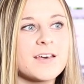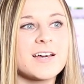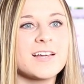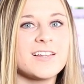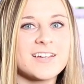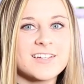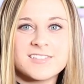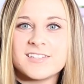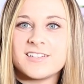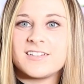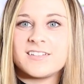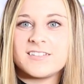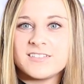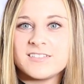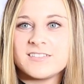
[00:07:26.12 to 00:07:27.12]
I like
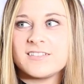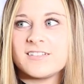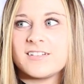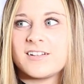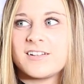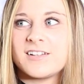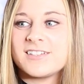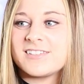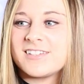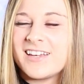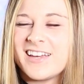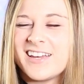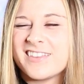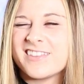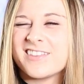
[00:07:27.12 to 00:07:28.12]
to
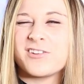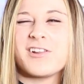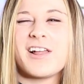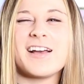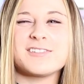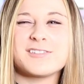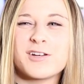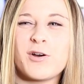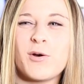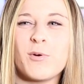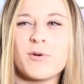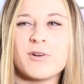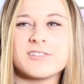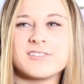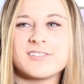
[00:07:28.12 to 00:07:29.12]
hit the last
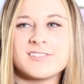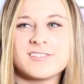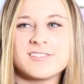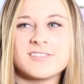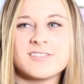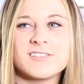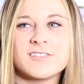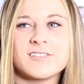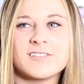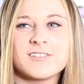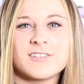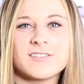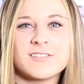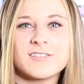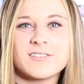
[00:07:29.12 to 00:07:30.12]
chords
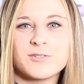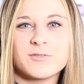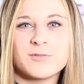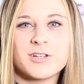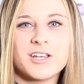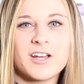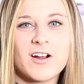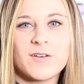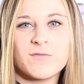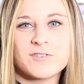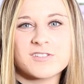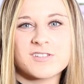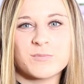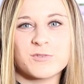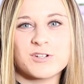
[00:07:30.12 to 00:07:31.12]
really hard for
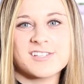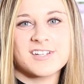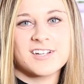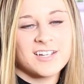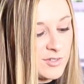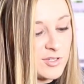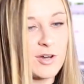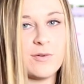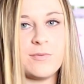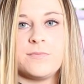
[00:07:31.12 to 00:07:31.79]
some reason. So